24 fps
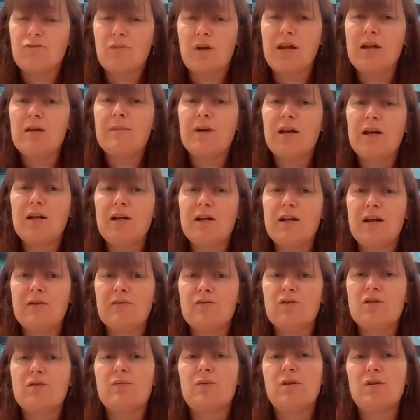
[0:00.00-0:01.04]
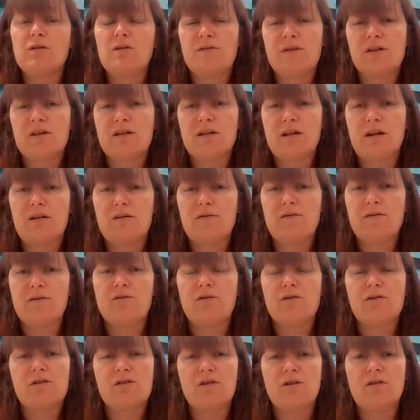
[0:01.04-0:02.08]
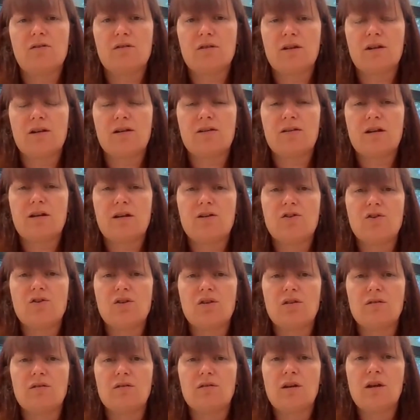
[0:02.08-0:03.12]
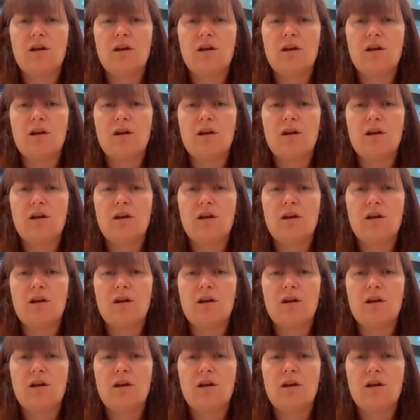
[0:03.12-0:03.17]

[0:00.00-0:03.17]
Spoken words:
emailing out to all of the staff across the organisation,